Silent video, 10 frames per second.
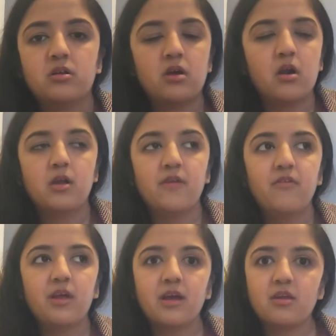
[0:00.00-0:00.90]
Sorry, I
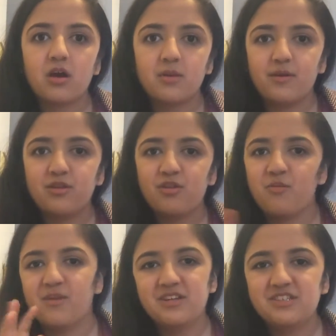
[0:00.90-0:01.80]
feel like I talked about so
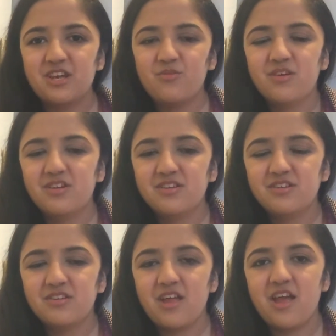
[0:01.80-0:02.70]
much at once,
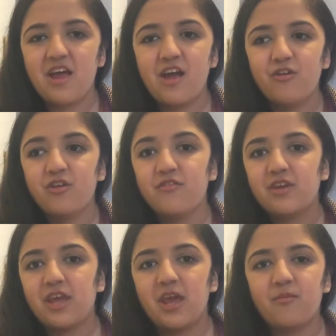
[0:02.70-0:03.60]
and I don't know if
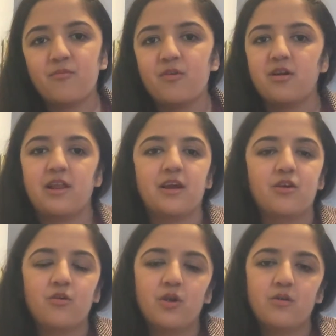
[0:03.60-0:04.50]
it came like
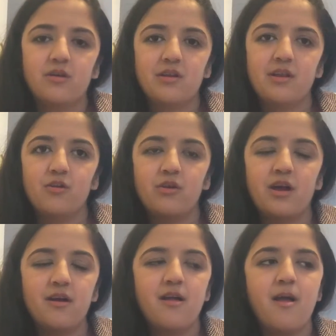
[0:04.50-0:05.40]
coherently or
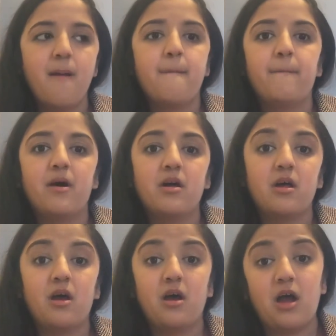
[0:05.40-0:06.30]
not. But
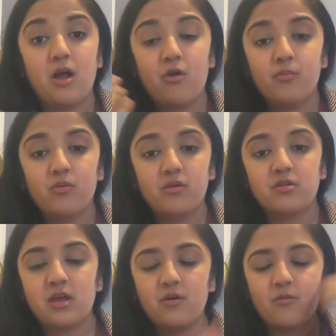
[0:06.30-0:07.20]
I hope you
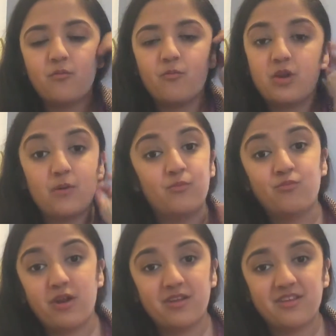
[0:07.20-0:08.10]
understand what I'm
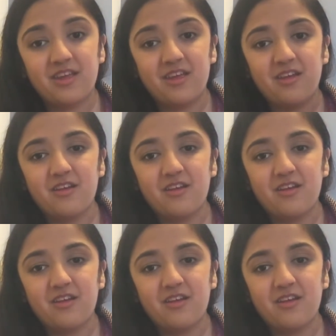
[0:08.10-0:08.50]
trying to say.